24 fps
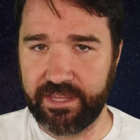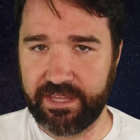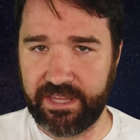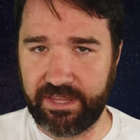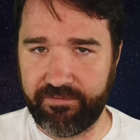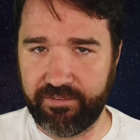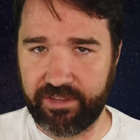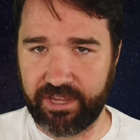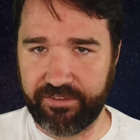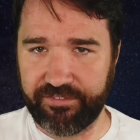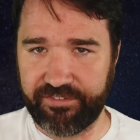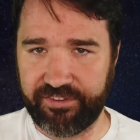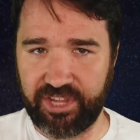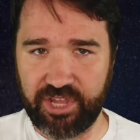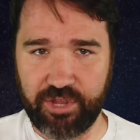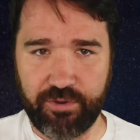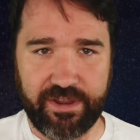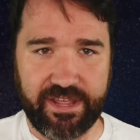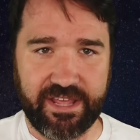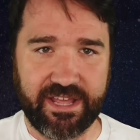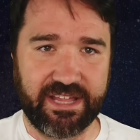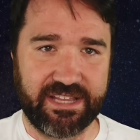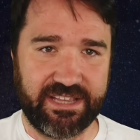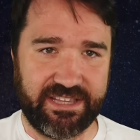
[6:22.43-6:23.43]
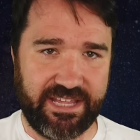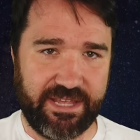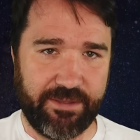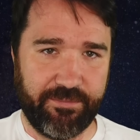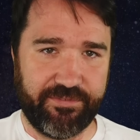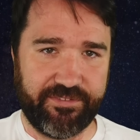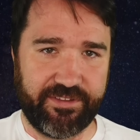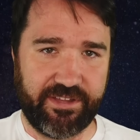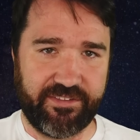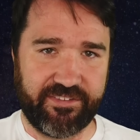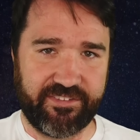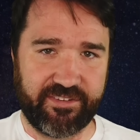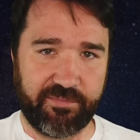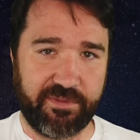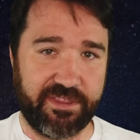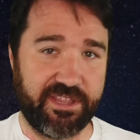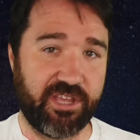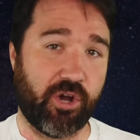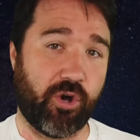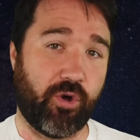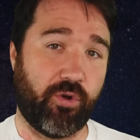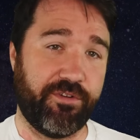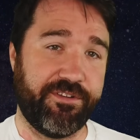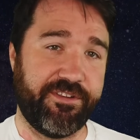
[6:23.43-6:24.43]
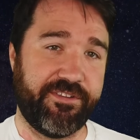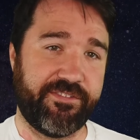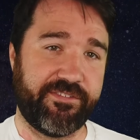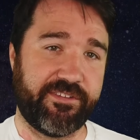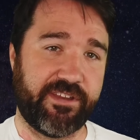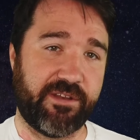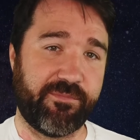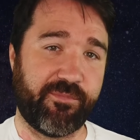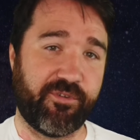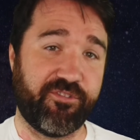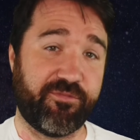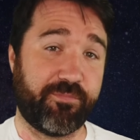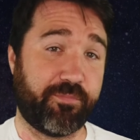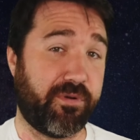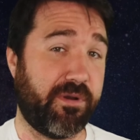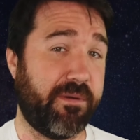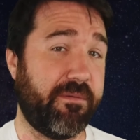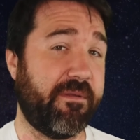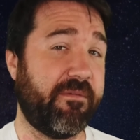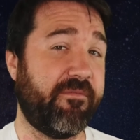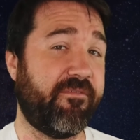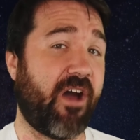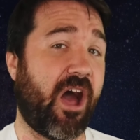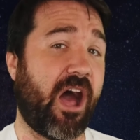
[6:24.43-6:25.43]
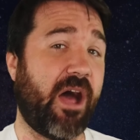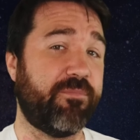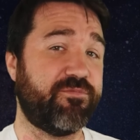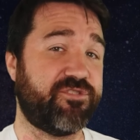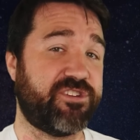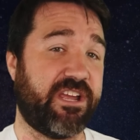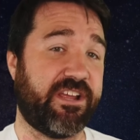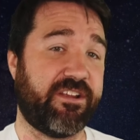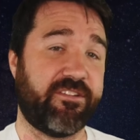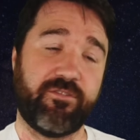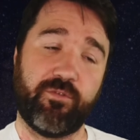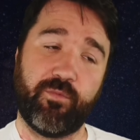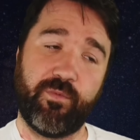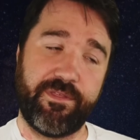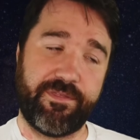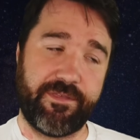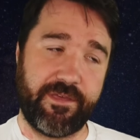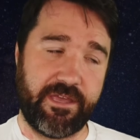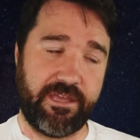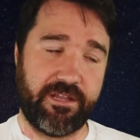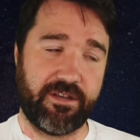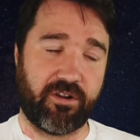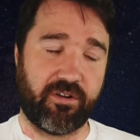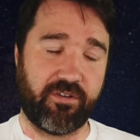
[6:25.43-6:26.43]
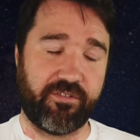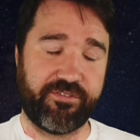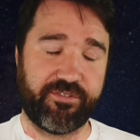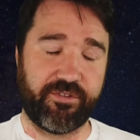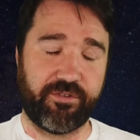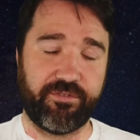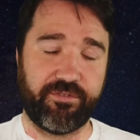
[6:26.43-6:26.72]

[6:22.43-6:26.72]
giving us a unique glimpse at some of the oldest and most primitive objects within our